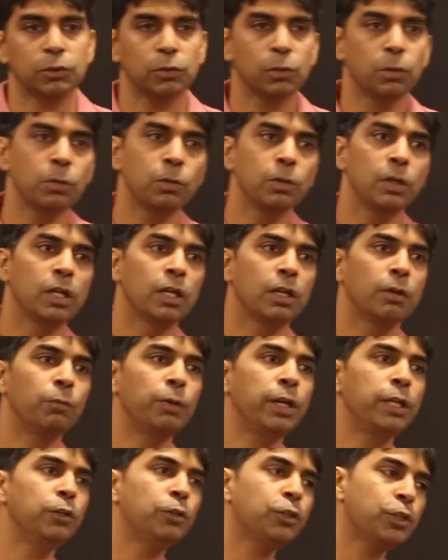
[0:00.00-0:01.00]
So
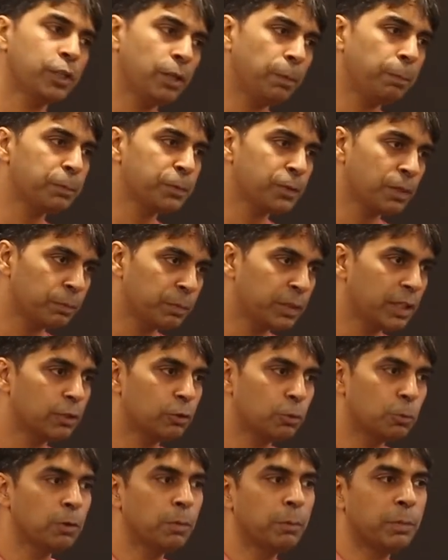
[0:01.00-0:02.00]
when you ship something
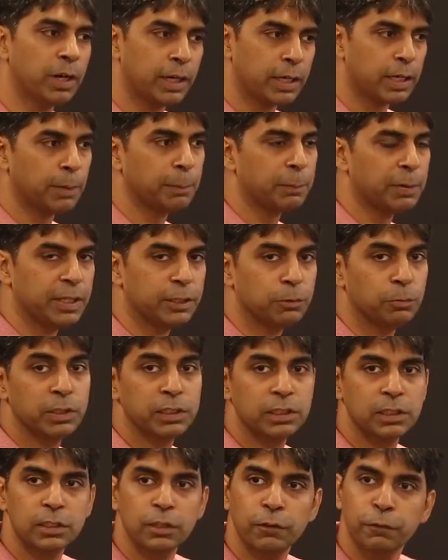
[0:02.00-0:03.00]
through a marketplace
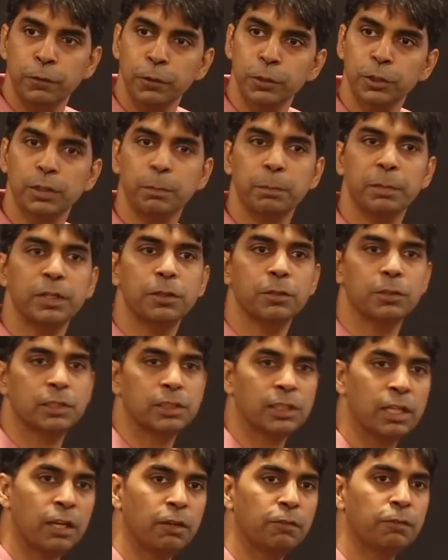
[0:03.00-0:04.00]
versus if you ship it
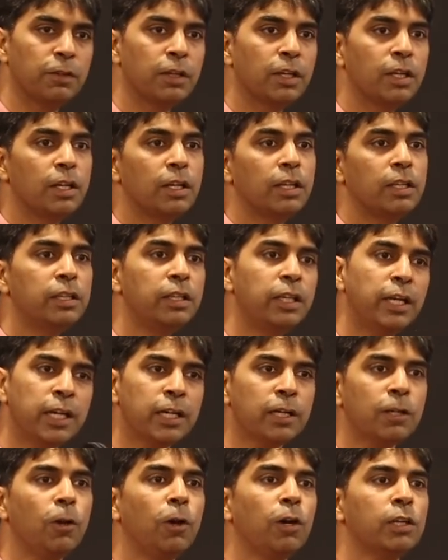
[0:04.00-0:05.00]
yourself,
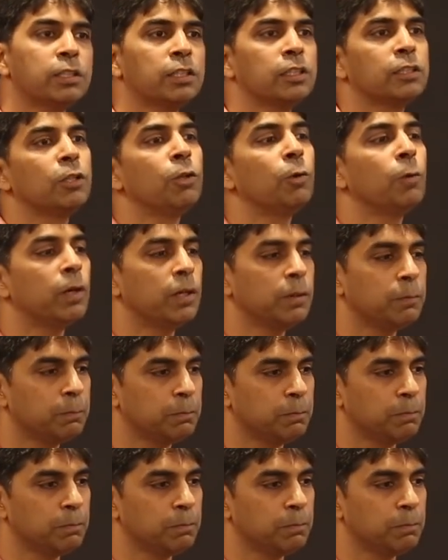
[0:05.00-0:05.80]
their cost is lower